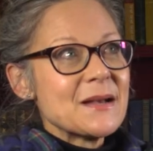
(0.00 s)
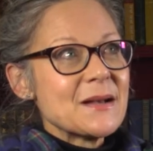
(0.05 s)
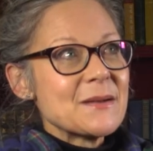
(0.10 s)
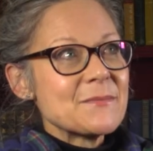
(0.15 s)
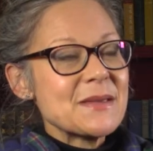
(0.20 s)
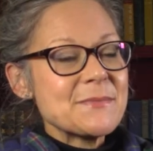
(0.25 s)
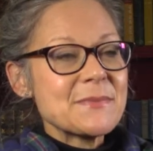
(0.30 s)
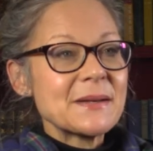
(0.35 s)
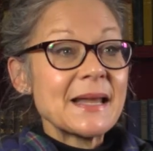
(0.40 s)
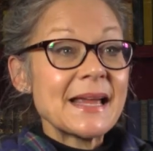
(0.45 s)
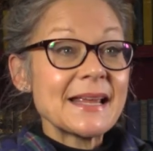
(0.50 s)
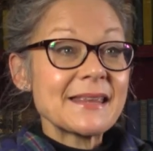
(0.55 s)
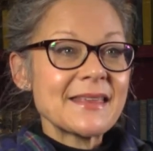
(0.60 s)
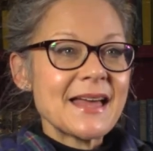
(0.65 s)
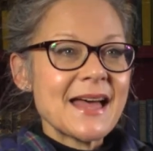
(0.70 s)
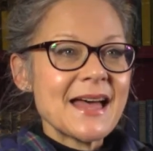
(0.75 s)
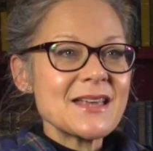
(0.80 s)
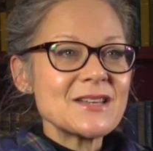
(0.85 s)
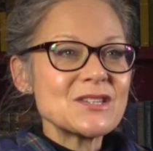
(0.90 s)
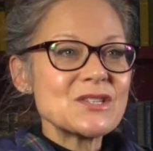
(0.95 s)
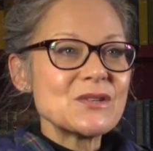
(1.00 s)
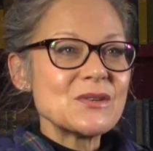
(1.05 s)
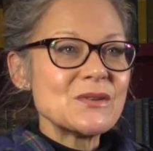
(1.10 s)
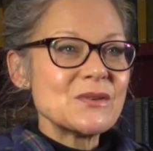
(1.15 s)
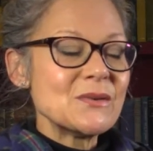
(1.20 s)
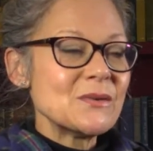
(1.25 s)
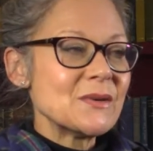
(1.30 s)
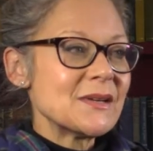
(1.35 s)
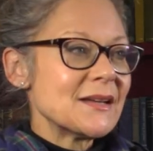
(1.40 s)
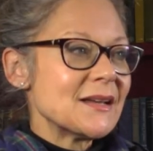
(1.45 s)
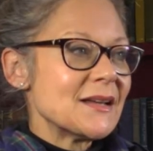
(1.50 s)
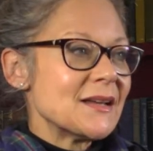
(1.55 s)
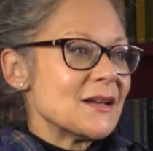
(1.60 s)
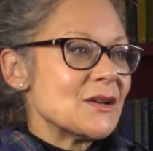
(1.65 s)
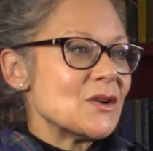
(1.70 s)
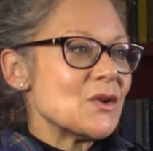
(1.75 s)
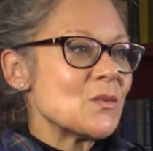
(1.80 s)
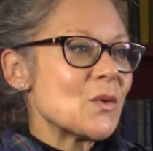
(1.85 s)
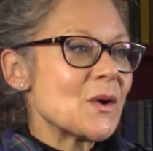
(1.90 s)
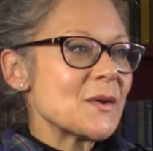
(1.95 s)
people like that
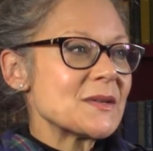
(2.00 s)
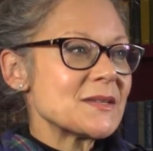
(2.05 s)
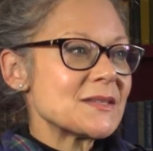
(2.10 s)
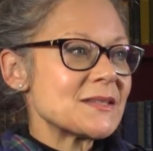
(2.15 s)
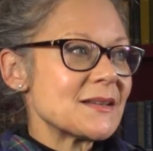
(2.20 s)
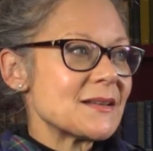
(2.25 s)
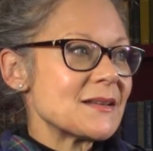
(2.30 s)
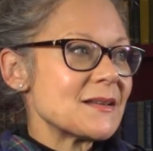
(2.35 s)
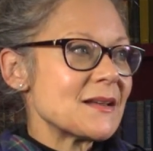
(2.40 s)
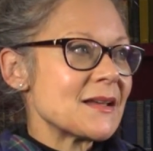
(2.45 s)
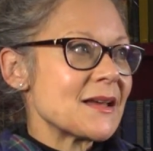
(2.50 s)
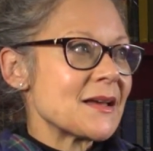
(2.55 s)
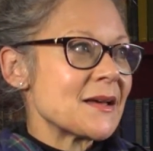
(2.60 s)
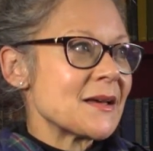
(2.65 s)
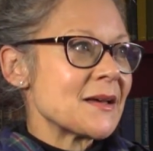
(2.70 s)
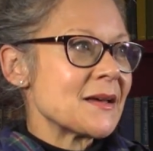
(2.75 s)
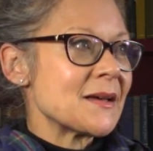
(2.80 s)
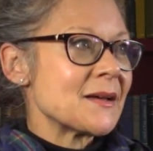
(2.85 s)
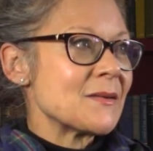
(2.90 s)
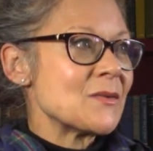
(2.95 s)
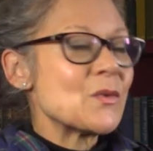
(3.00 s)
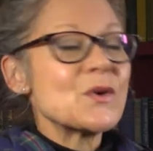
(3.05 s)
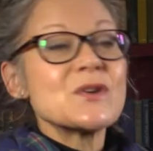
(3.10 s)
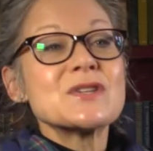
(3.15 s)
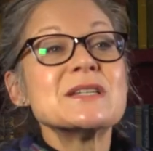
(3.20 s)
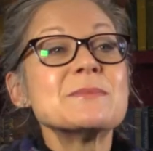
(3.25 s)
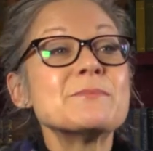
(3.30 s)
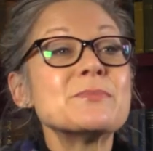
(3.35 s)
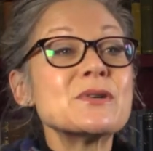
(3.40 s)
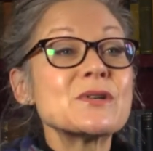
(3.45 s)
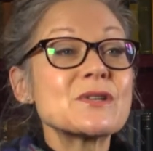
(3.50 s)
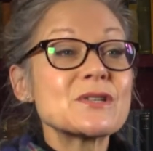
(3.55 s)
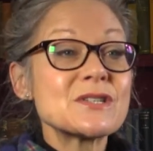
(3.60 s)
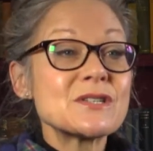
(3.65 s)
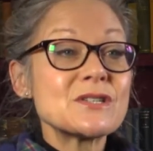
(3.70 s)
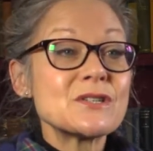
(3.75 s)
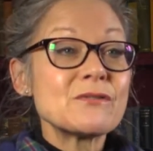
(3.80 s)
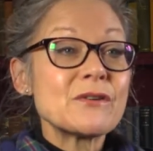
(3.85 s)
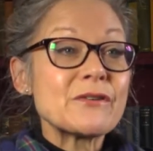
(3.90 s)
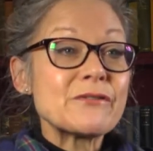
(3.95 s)
who wanted books
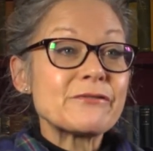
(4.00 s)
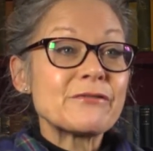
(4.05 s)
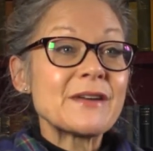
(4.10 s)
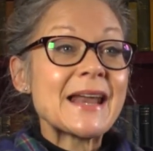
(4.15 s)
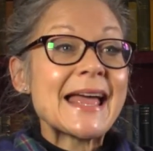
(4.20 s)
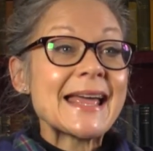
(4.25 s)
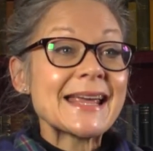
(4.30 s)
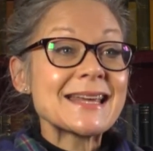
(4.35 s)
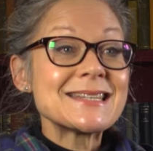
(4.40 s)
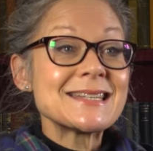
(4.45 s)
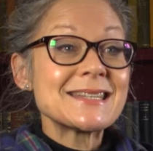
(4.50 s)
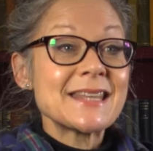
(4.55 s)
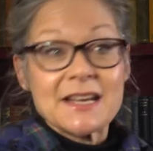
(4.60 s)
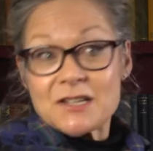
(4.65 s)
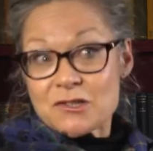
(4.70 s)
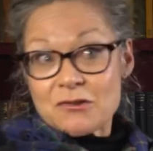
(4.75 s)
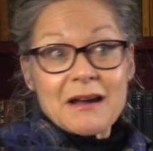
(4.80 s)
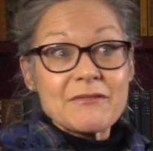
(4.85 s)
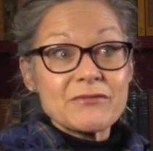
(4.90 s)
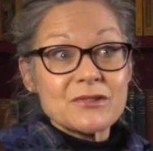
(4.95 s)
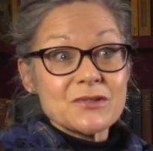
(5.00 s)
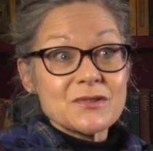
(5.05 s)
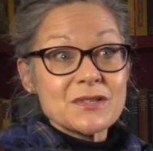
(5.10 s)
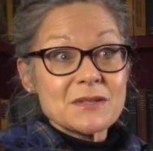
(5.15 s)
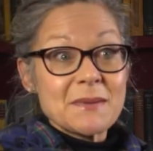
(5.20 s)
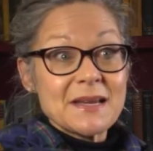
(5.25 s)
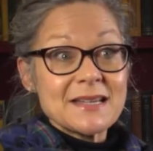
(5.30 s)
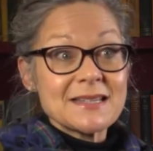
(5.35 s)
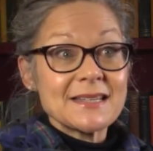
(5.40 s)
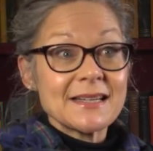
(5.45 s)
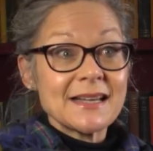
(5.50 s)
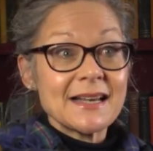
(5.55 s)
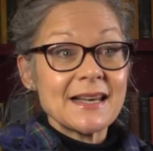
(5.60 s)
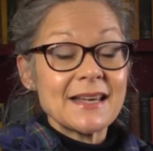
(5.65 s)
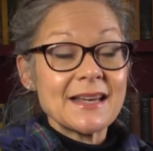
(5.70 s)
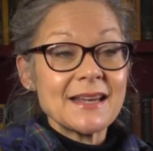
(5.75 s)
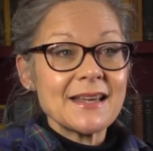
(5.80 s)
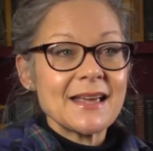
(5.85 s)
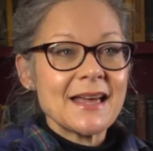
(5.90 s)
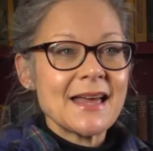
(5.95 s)
to reflect their travels
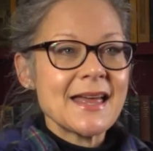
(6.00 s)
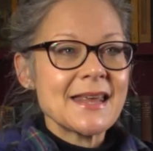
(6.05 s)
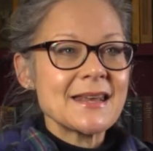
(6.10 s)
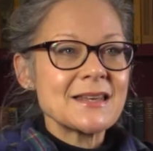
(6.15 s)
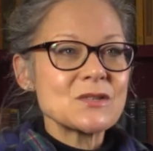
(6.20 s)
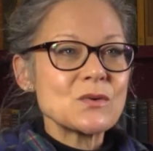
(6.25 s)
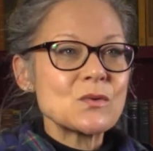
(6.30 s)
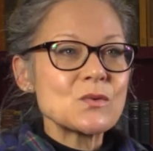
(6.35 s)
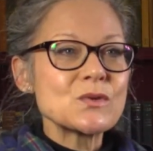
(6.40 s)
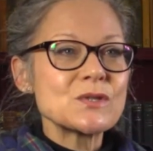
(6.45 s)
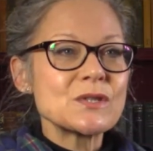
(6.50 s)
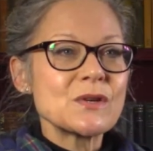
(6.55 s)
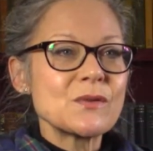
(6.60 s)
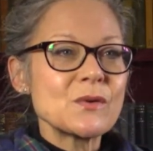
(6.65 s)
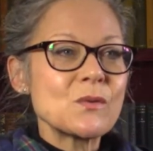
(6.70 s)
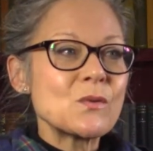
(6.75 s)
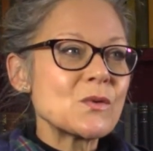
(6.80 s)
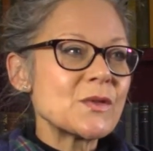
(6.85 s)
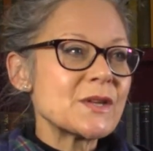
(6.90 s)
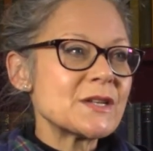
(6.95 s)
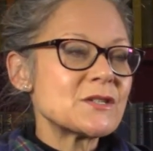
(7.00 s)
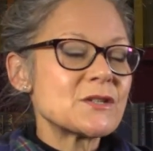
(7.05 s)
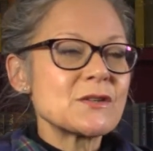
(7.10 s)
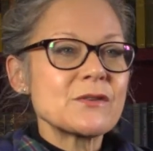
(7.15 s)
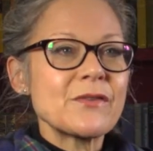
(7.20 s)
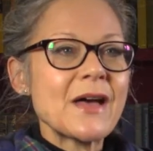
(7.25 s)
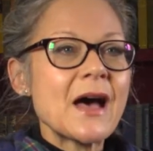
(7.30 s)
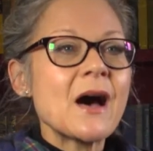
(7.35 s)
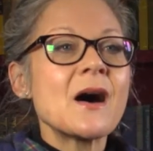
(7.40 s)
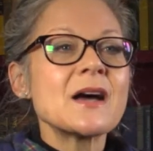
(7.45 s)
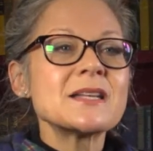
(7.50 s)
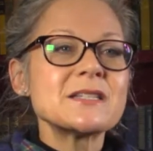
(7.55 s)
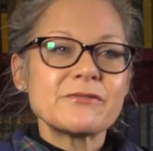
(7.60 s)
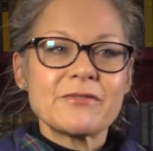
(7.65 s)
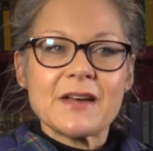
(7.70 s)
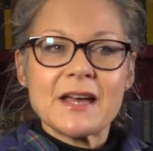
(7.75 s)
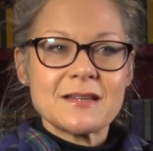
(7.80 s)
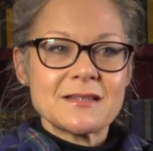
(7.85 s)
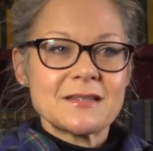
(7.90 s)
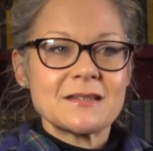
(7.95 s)
basically, and also all the sort of
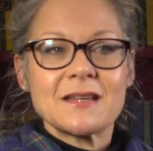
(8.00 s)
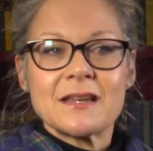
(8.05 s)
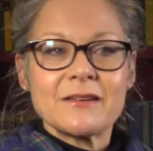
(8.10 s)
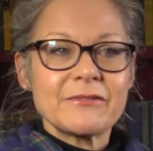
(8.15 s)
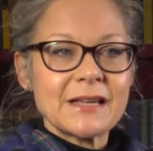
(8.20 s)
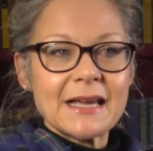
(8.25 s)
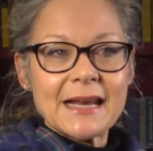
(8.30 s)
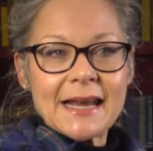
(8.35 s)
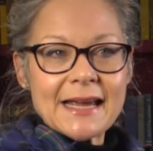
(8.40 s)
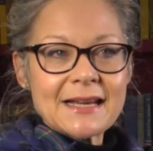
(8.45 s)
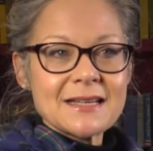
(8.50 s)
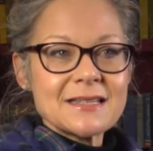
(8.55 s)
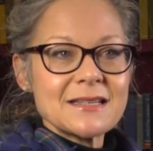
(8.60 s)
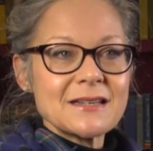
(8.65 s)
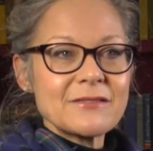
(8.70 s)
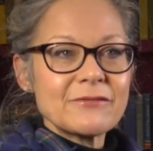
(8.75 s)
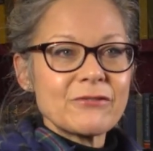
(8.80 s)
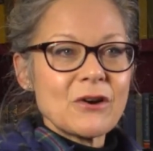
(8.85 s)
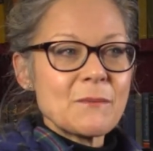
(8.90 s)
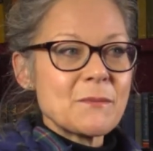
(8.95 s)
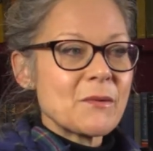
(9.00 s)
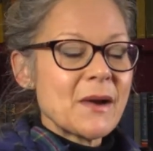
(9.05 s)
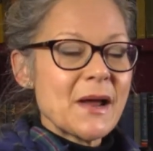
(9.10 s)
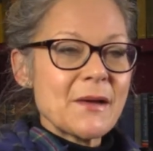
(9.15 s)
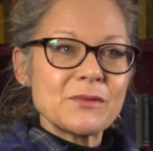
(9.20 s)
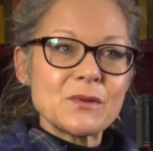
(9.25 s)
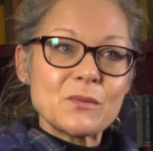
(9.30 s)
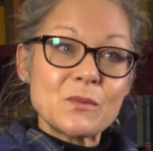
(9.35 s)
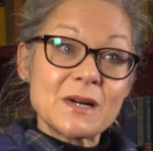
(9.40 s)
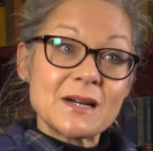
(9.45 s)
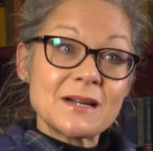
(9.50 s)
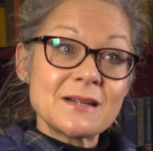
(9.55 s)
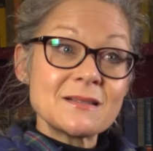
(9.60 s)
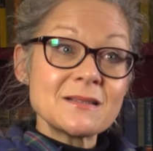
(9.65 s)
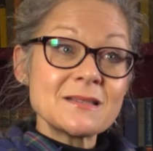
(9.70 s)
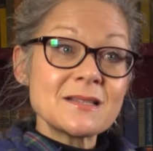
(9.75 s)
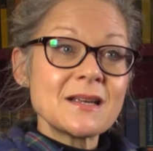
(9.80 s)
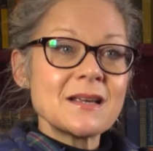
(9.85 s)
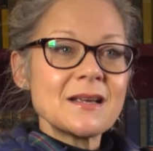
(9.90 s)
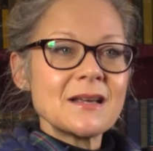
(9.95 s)
artifacts that they've collected from around the
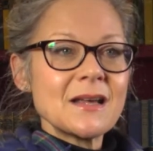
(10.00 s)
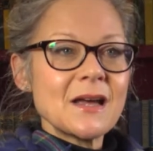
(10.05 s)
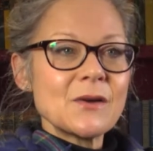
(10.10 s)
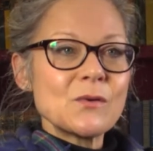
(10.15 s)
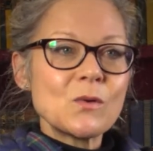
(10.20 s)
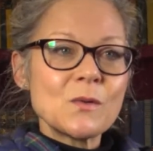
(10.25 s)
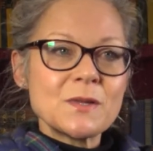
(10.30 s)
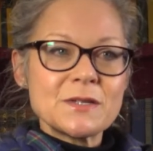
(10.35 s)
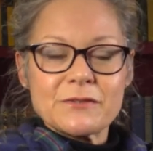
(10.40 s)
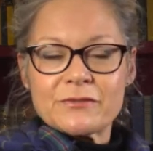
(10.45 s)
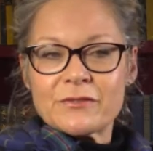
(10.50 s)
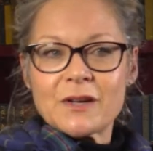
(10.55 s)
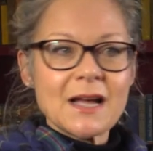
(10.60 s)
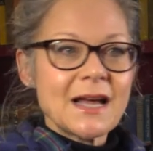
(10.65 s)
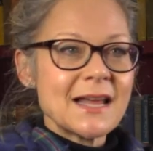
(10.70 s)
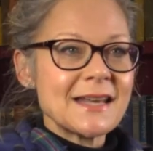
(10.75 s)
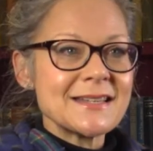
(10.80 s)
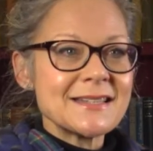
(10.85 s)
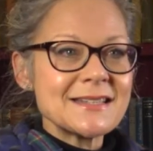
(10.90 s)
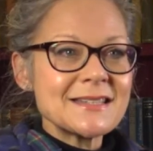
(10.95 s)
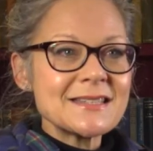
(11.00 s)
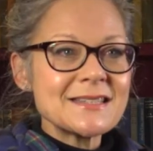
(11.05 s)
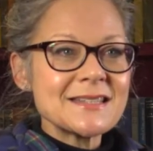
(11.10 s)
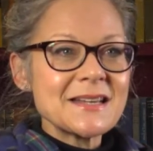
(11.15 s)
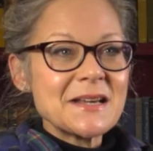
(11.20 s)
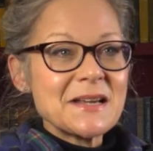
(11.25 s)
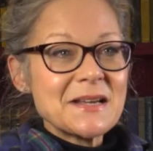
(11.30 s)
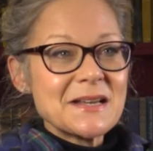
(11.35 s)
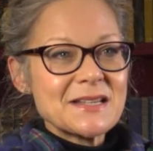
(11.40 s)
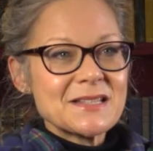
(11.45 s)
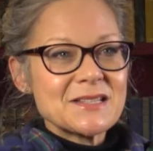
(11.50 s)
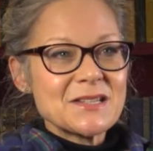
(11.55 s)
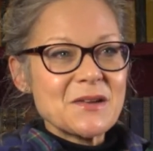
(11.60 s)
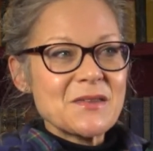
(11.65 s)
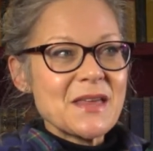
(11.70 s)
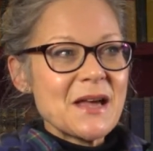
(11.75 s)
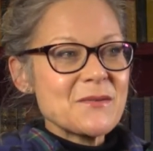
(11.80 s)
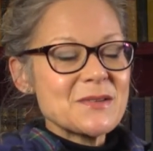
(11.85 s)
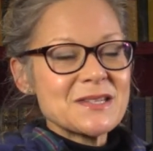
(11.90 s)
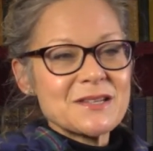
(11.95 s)
world and all the different colours. So
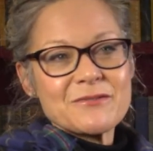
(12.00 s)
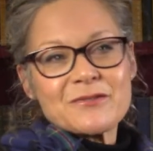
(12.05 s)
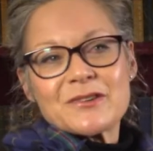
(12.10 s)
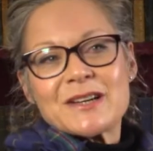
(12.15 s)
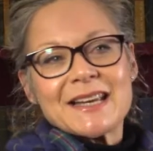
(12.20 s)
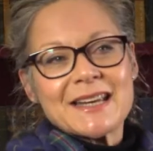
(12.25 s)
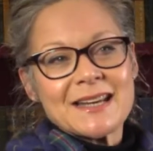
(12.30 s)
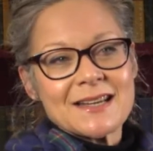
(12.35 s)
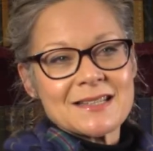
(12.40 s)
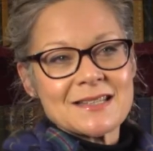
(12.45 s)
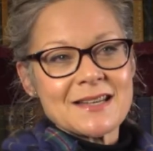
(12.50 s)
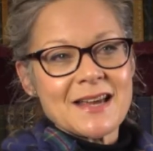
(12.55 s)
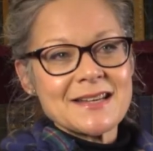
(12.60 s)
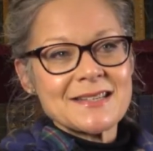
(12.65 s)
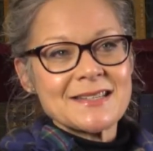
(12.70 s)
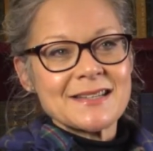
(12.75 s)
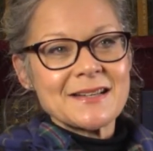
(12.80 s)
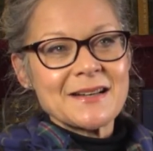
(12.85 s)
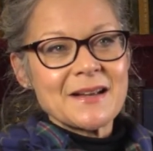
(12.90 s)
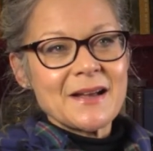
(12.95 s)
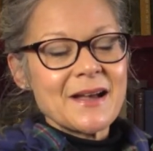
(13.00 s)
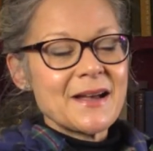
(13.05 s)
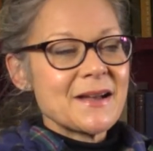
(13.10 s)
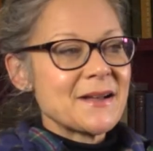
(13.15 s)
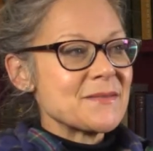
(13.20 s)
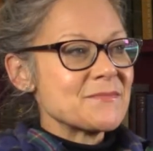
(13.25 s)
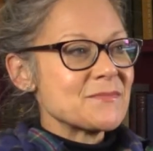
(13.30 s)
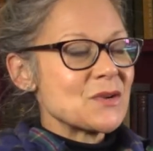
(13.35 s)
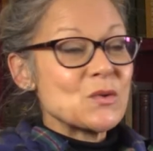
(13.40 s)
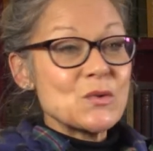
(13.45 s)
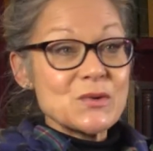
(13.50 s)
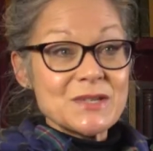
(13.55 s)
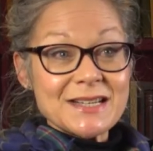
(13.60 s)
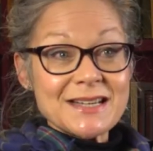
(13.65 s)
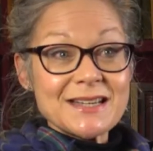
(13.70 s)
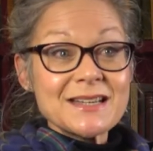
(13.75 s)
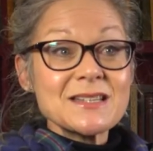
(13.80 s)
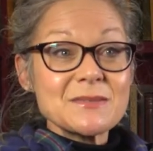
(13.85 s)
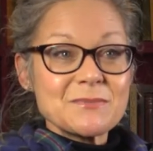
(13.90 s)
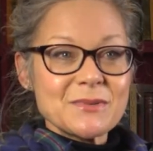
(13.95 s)
that was a really exciting
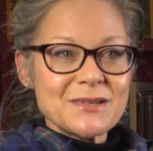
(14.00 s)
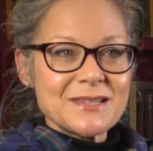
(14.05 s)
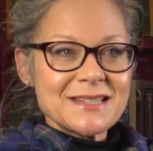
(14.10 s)
order to put